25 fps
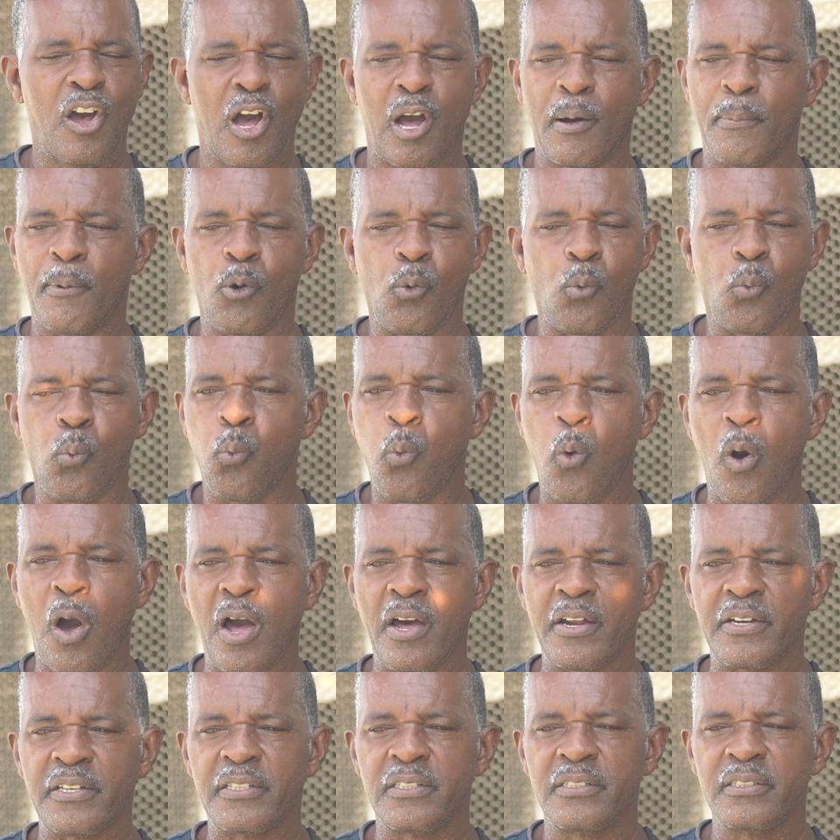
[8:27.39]
about
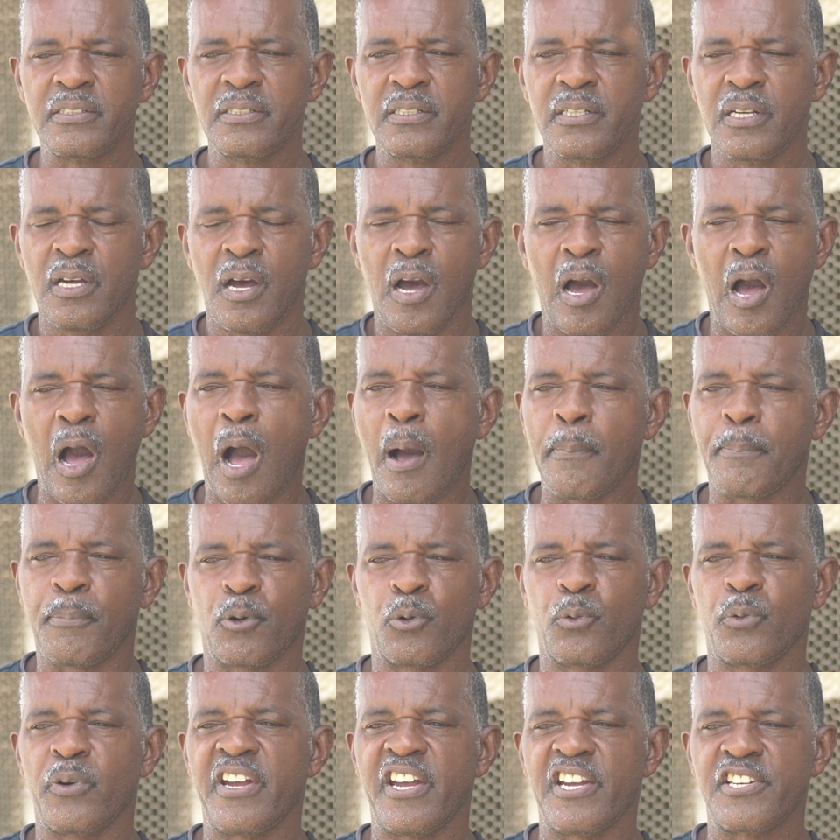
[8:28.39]
1
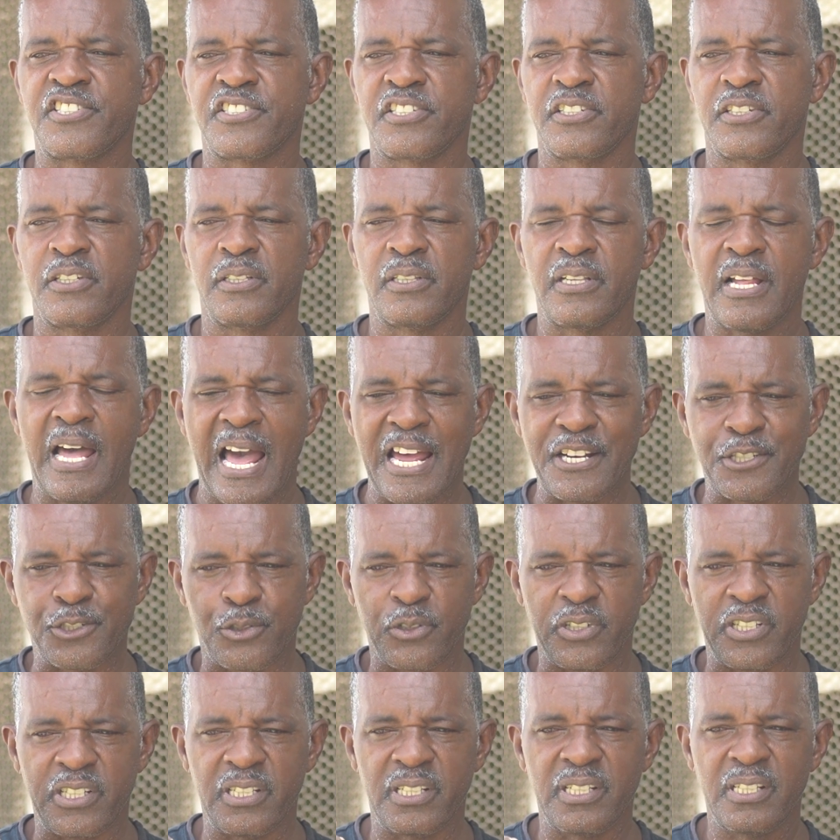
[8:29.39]
operational
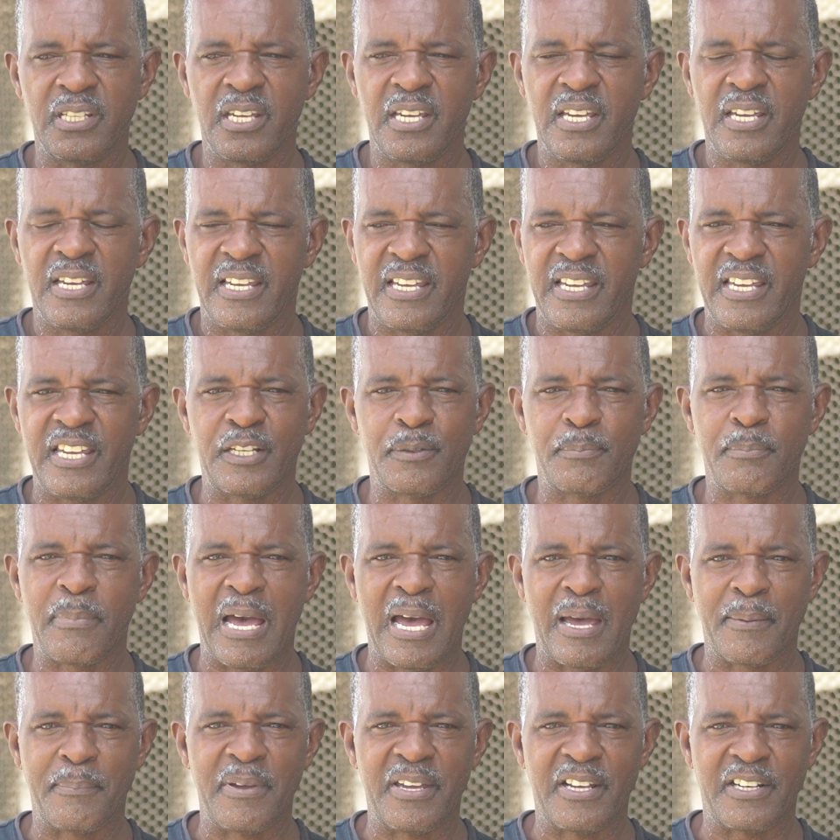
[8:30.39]
hatchery in
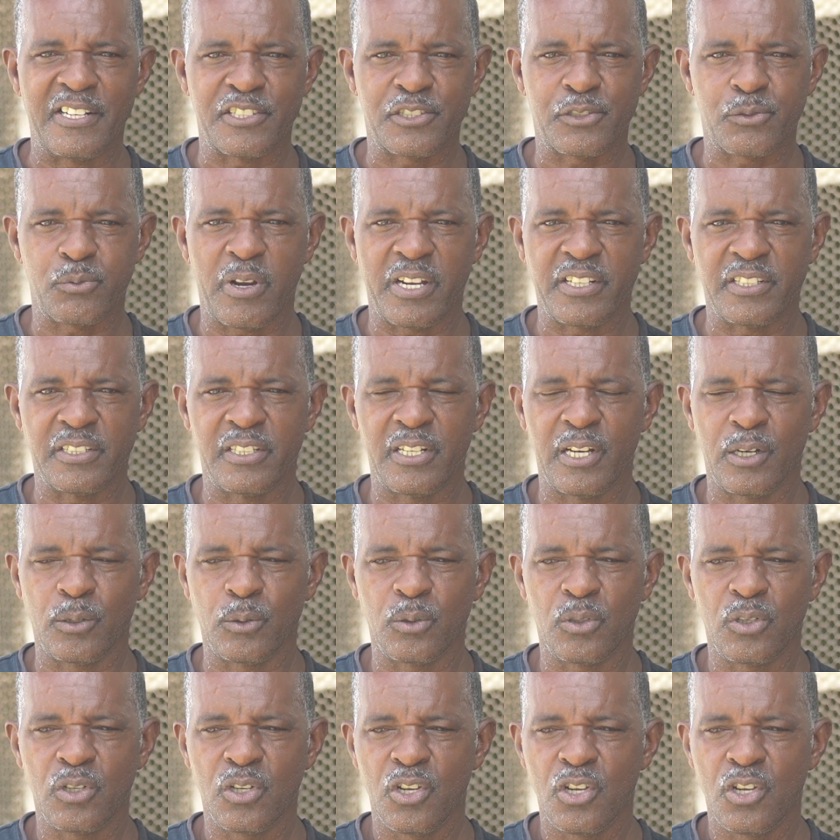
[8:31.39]
Barbados right now.